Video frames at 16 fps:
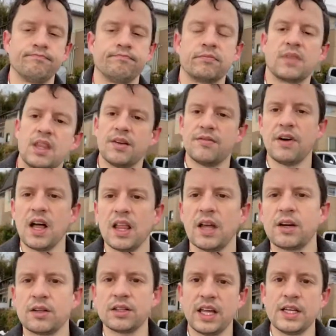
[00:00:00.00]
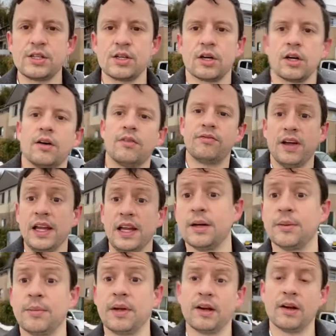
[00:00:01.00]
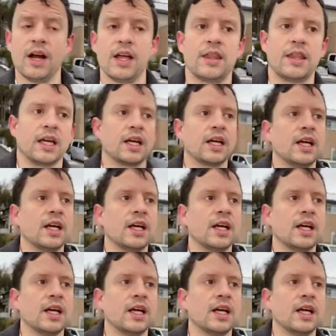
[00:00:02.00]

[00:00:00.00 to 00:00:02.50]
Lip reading: volatile nature of fandom here, I think,